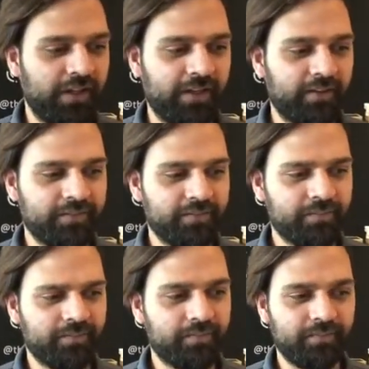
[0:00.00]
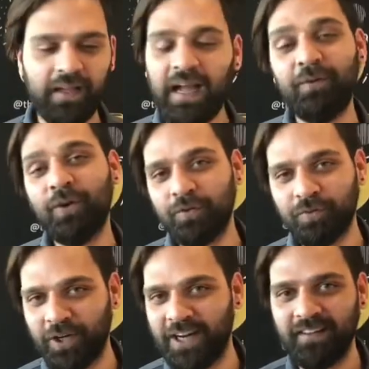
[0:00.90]
like, I will not
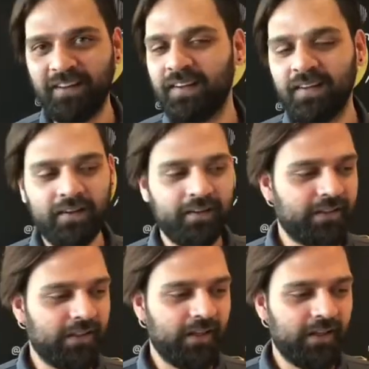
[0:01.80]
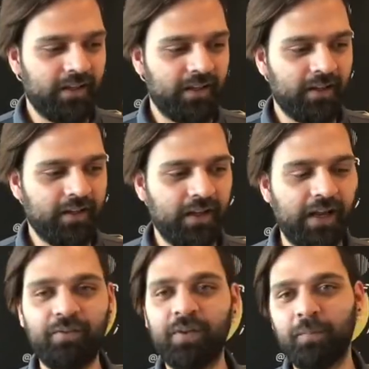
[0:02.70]
forget till
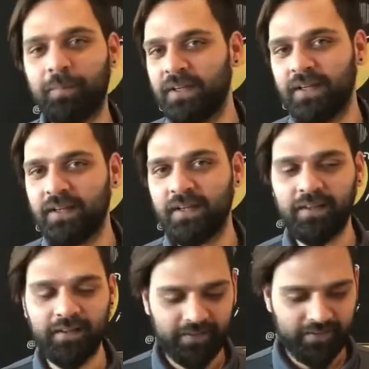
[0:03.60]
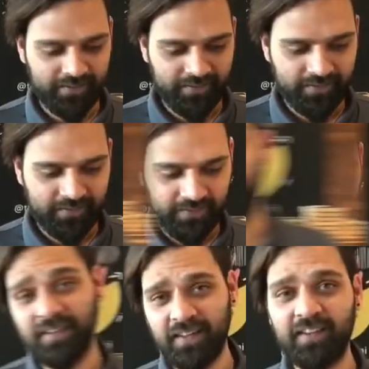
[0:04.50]
I will be
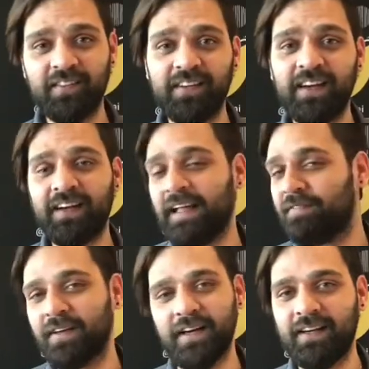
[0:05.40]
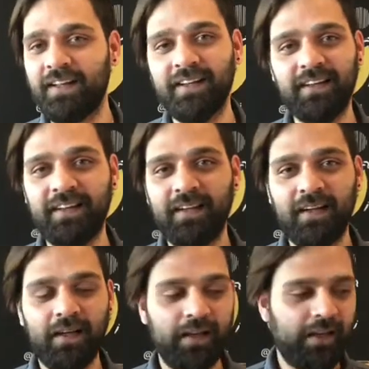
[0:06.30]
this industry, and definitely.
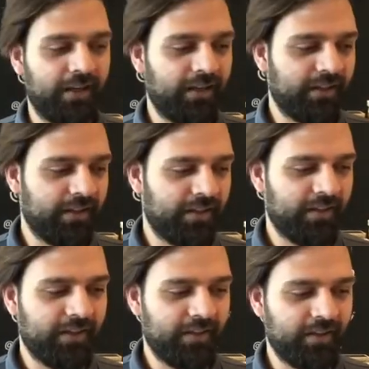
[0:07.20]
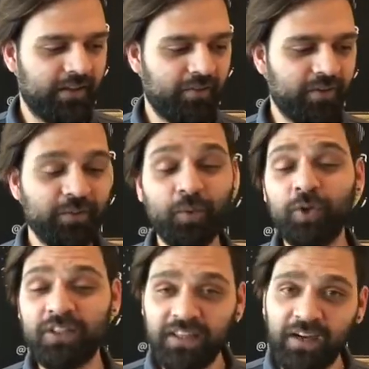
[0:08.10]
And one
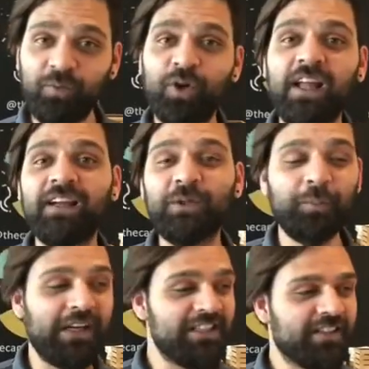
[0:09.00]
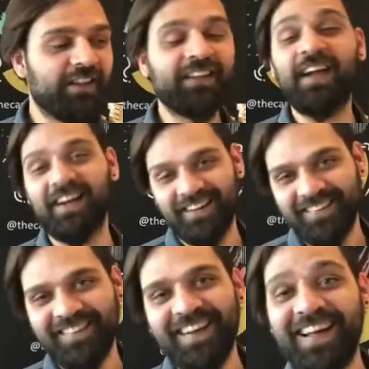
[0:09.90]
more thing I would like to mention, yeah,
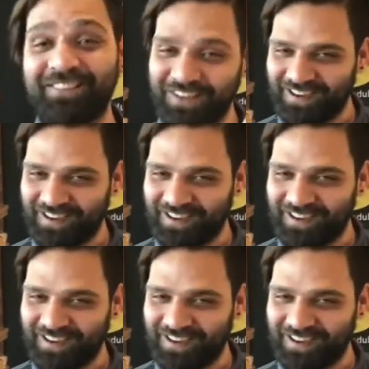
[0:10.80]
if you